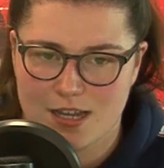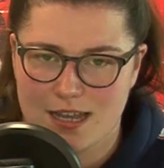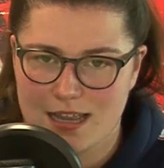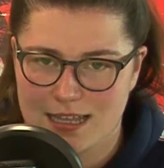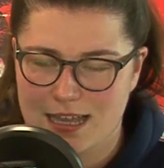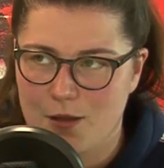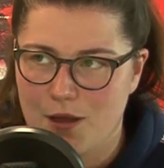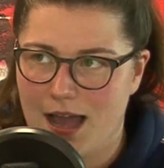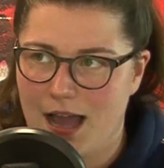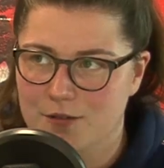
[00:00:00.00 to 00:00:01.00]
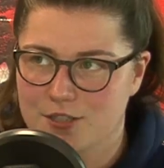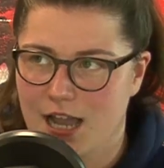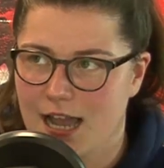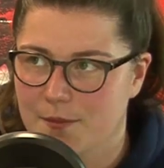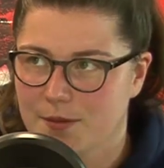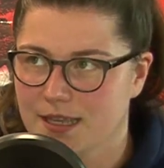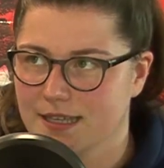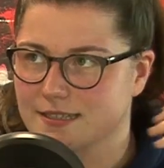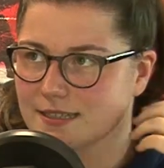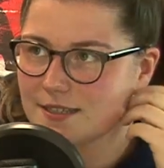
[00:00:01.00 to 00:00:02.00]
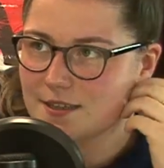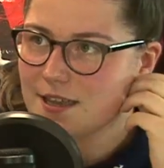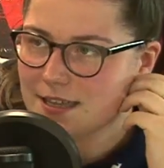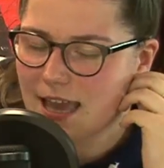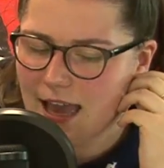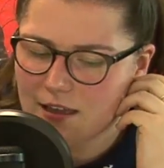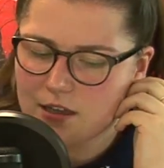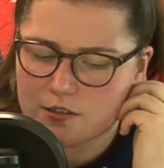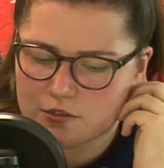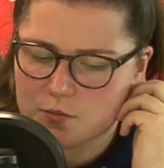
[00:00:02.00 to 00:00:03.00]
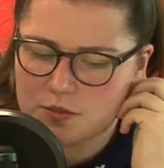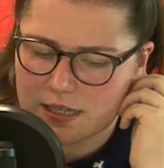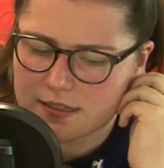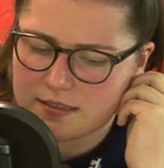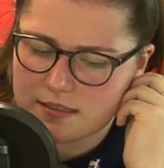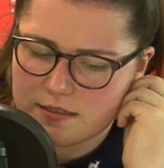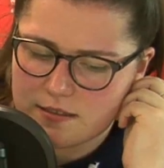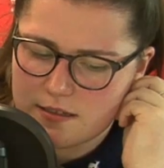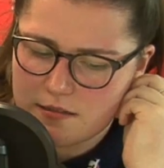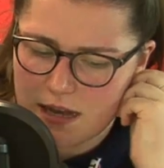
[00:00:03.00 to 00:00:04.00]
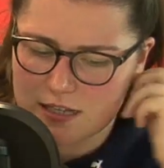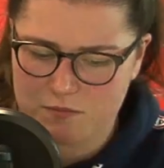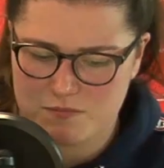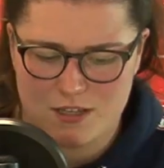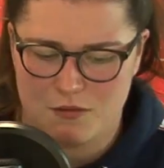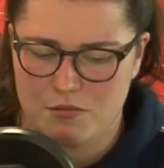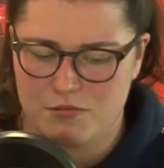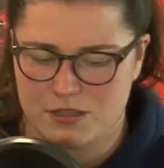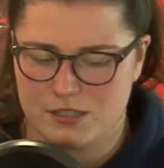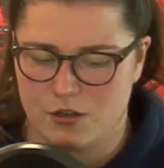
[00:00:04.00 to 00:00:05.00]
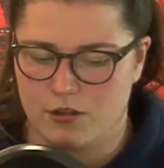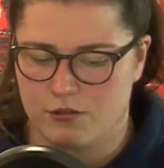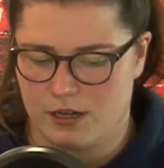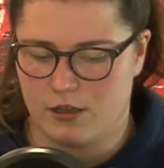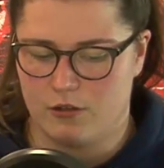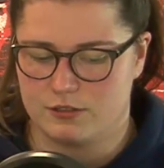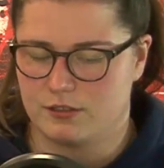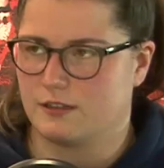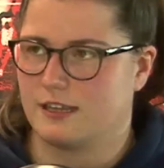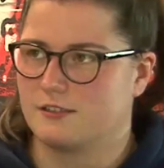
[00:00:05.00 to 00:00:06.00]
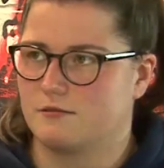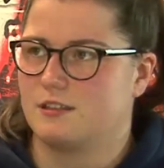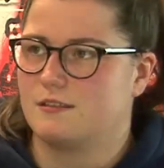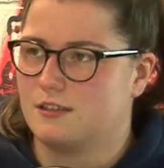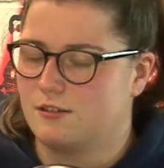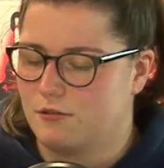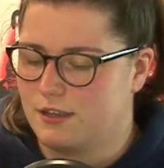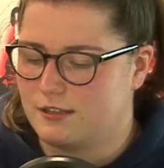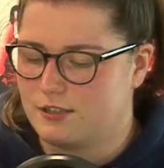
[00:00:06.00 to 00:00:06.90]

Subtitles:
I think there's a lot for Spain to have a go at. There's a lot. 100%. And it's, they scored 3 goals the other night, so they can